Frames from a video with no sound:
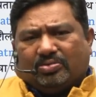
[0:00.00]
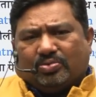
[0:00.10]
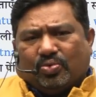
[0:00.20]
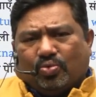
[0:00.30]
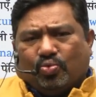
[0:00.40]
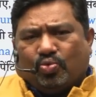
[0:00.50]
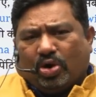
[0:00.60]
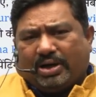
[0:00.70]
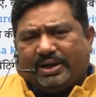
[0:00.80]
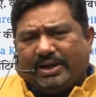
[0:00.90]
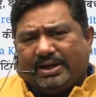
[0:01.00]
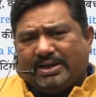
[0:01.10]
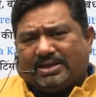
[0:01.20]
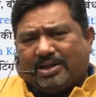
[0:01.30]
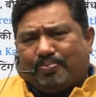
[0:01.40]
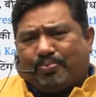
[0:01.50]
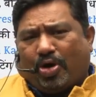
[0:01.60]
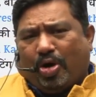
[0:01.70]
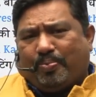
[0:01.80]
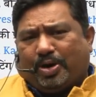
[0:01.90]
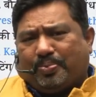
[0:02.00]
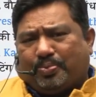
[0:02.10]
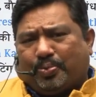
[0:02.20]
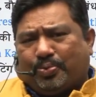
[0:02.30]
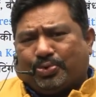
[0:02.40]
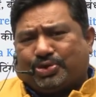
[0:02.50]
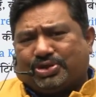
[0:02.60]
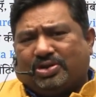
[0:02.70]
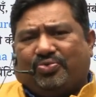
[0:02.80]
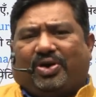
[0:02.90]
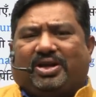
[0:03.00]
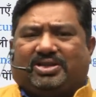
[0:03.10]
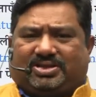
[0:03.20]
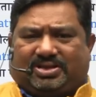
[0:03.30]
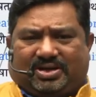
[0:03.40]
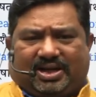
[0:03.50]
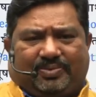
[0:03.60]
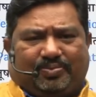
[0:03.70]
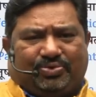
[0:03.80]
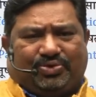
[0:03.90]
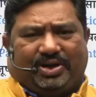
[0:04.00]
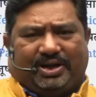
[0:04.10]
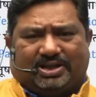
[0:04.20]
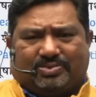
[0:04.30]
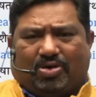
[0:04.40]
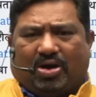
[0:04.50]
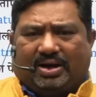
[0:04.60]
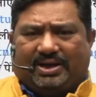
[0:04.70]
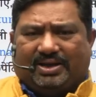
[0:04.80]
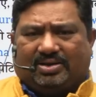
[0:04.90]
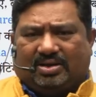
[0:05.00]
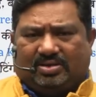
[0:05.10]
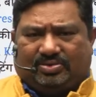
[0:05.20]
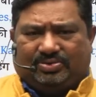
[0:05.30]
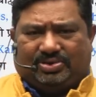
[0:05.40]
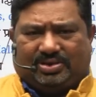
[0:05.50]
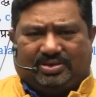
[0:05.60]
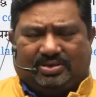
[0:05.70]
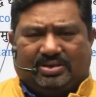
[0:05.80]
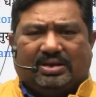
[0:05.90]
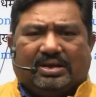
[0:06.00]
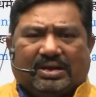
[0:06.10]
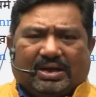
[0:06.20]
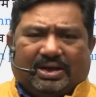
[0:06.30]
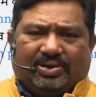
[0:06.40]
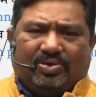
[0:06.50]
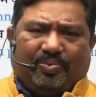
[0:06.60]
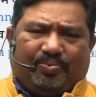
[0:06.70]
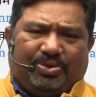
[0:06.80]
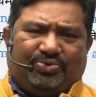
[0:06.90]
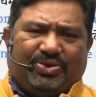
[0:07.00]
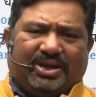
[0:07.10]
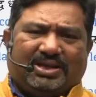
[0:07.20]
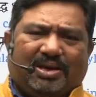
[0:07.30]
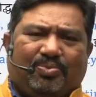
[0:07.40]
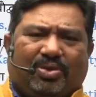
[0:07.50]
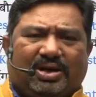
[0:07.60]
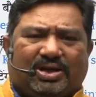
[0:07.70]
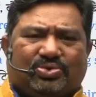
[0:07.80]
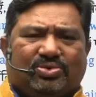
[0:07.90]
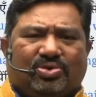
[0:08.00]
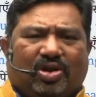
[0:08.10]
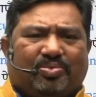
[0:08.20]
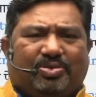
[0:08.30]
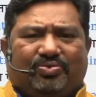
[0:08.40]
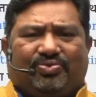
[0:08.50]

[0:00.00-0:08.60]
What is the proper proportion of answer, like preface, body, and conclusion? Preface and body should not be,